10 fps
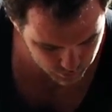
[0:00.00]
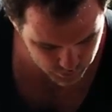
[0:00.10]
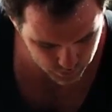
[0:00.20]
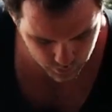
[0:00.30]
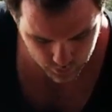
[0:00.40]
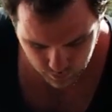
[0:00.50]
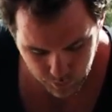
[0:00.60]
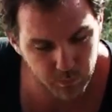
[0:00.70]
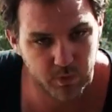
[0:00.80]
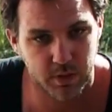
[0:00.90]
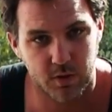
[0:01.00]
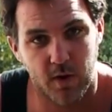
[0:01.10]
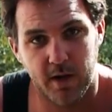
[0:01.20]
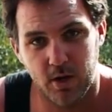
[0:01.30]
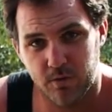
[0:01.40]
with us, and it's been really
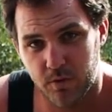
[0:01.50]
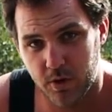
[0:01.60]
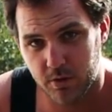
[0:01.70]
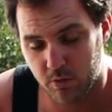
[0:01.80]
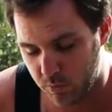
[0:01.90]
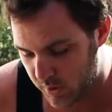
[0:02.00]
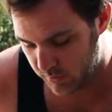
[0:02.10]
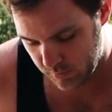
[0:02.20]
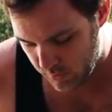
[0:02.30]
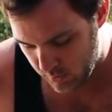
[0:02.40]
great off-road as well.